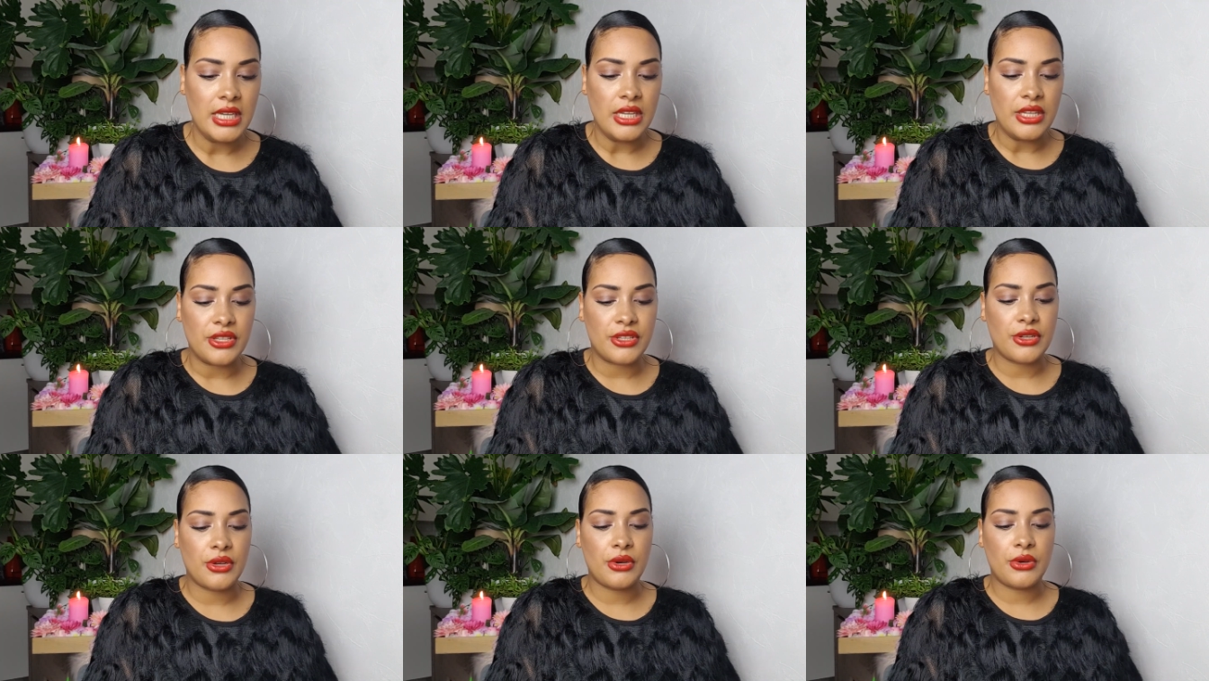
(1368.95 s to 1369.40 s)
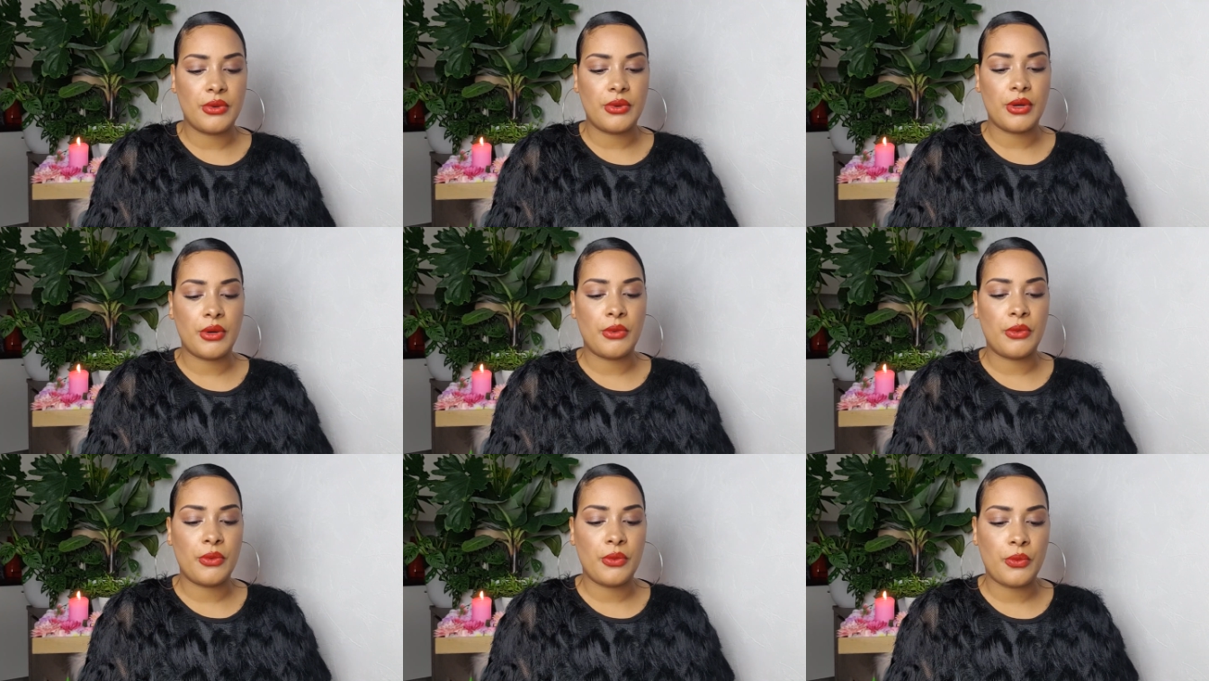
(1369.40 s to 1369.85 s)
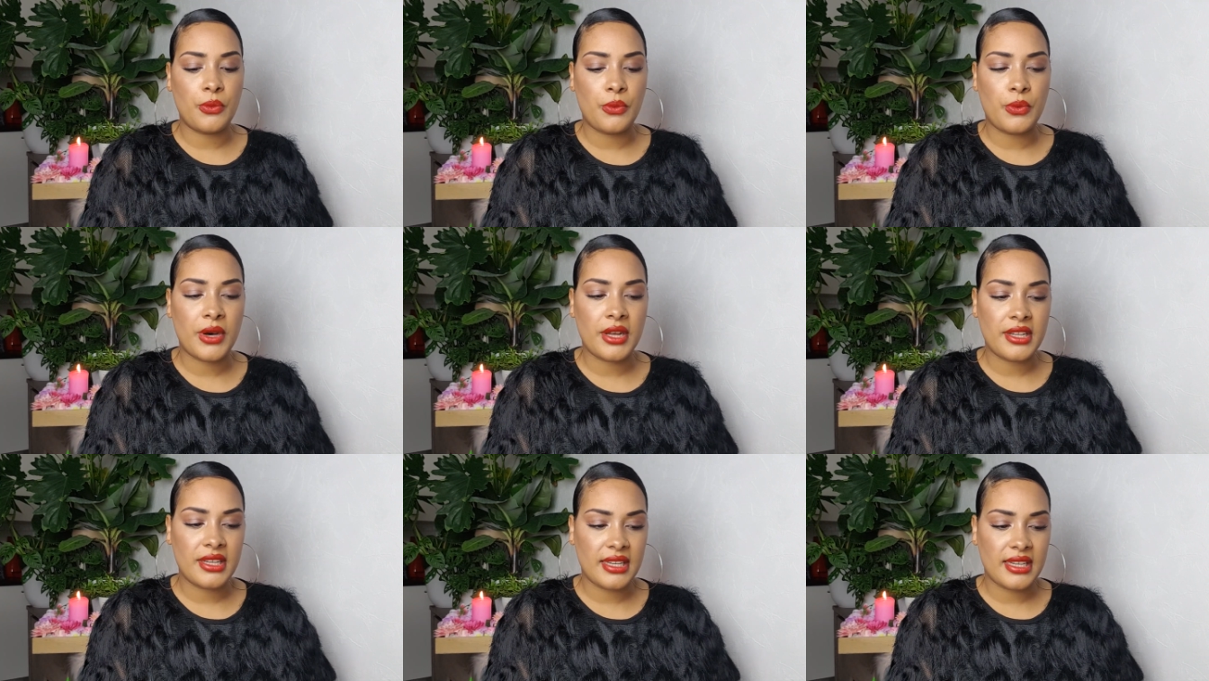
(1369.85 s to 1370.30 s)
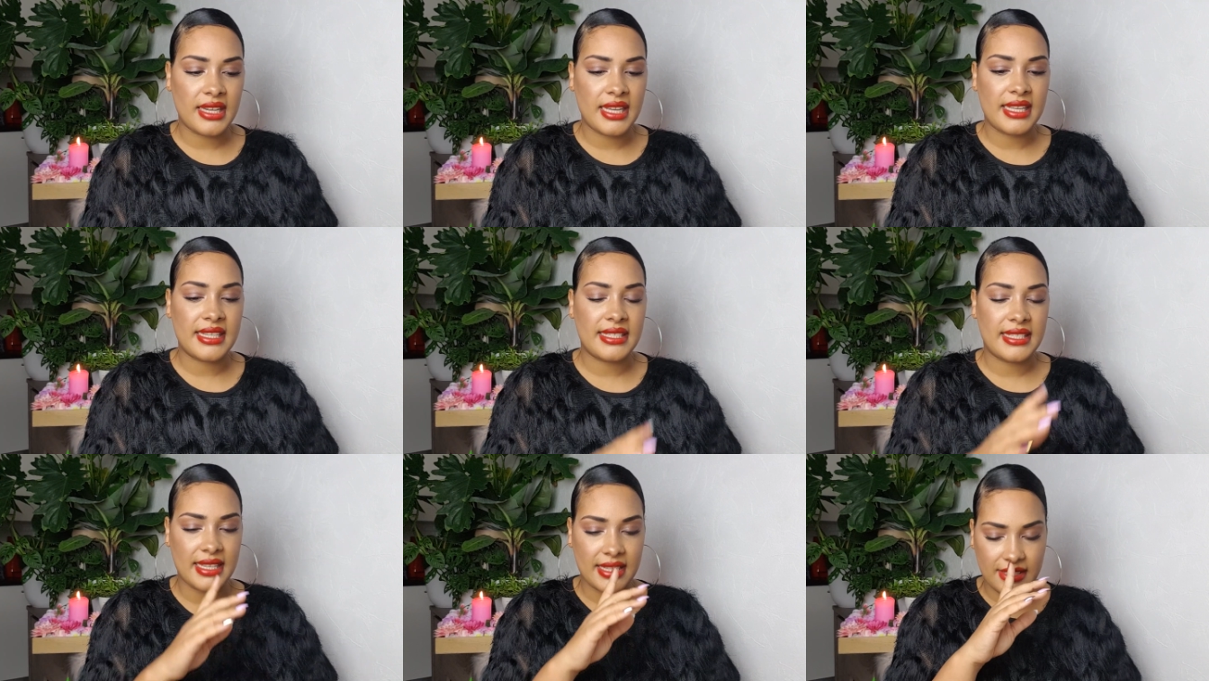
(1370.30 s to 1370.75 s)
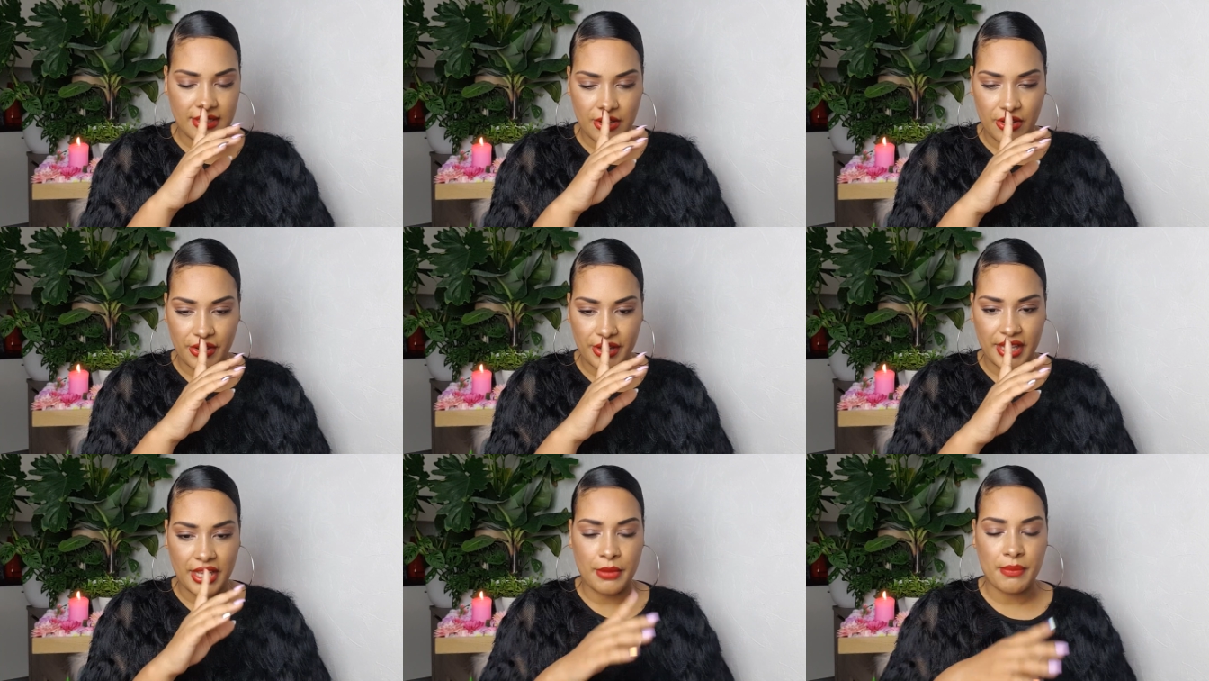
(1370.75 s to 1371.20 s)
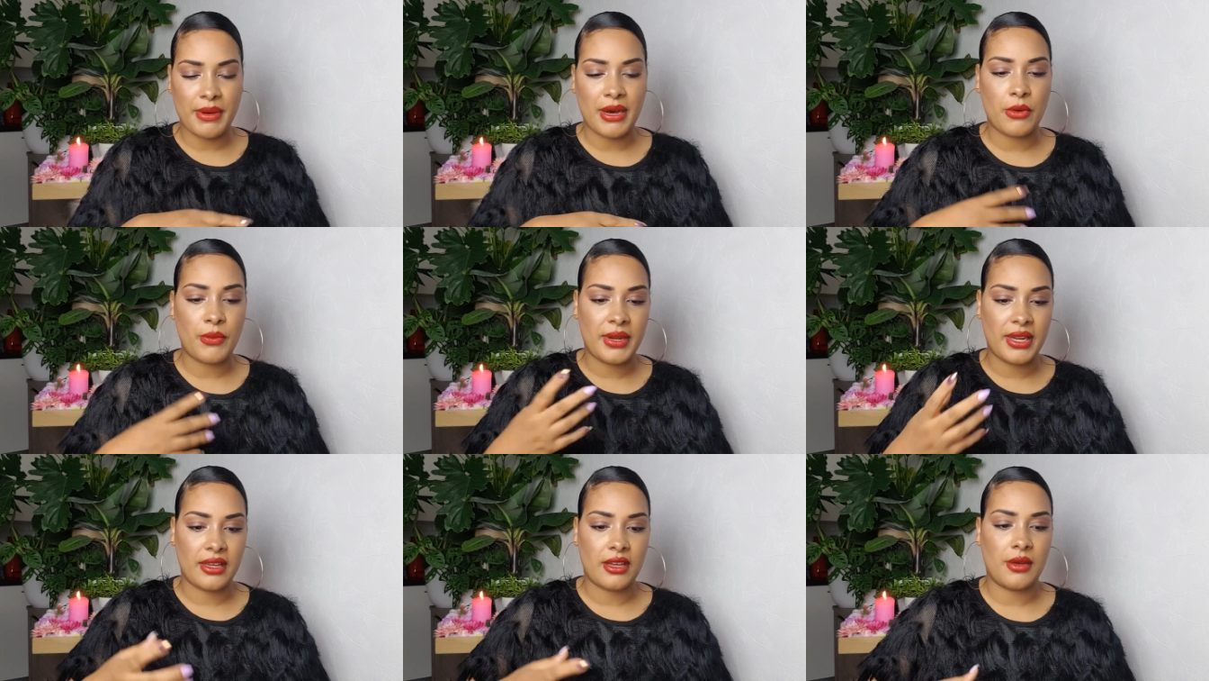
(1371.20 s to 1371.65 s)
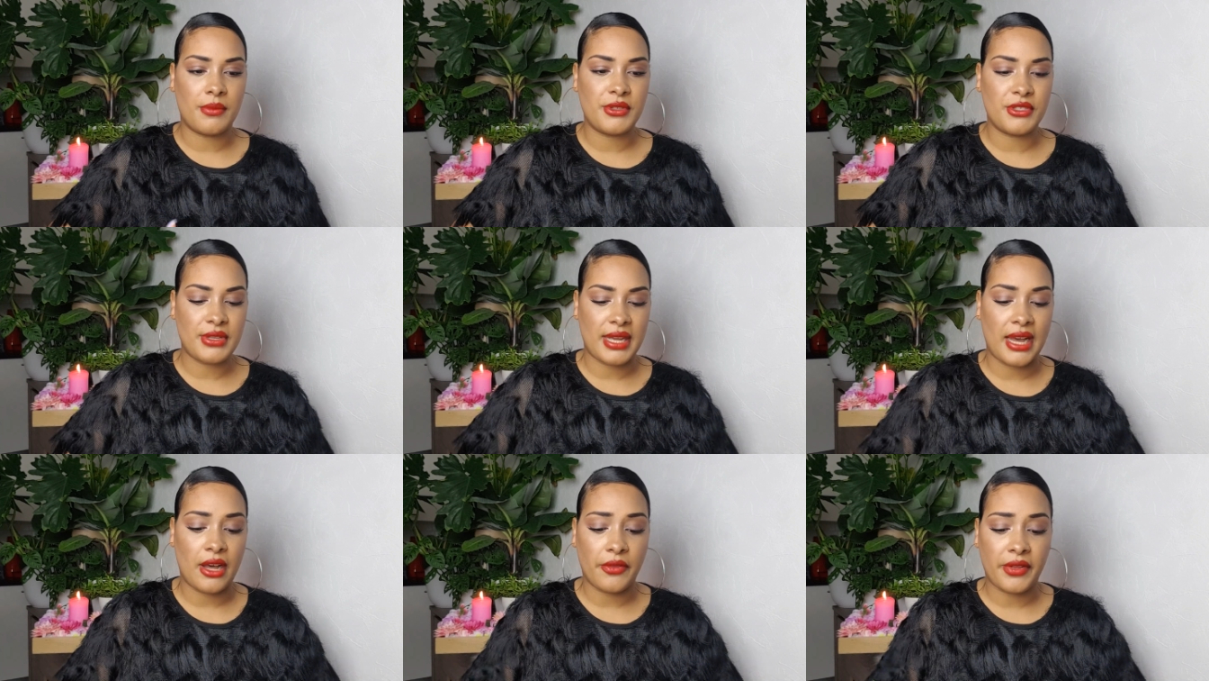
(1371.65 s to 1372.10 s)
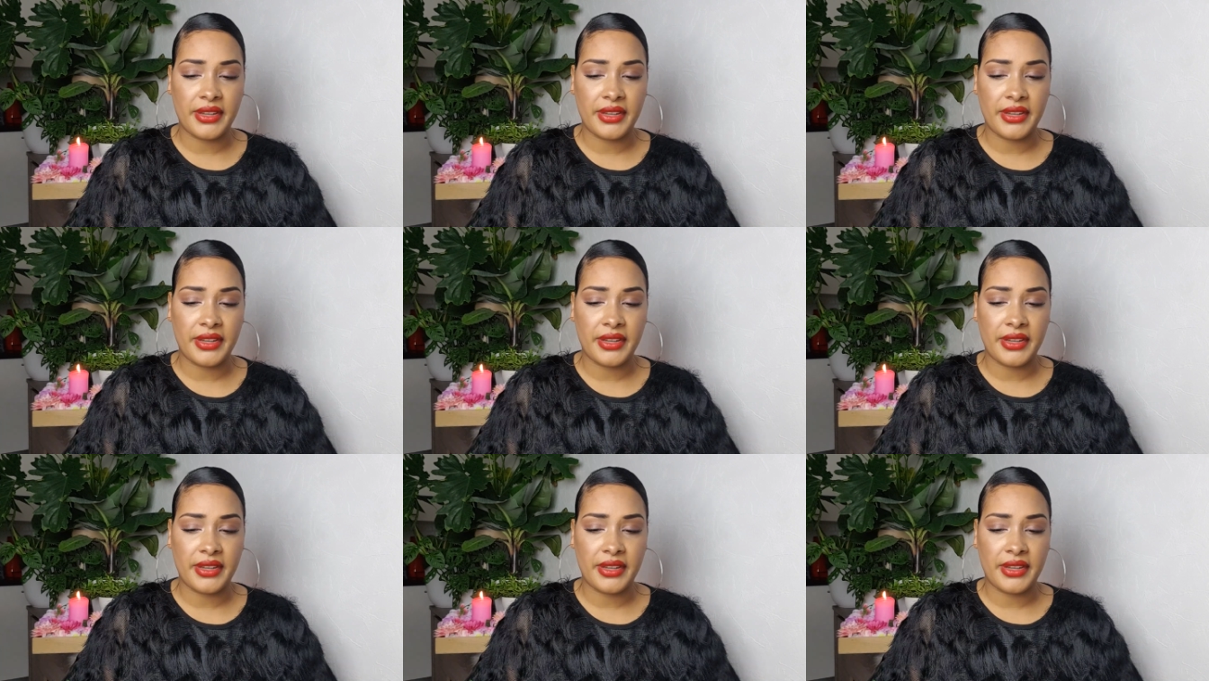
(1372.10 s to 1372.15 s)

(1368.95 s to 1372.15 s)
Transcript: So, uh, what is this talking about when it comes to health?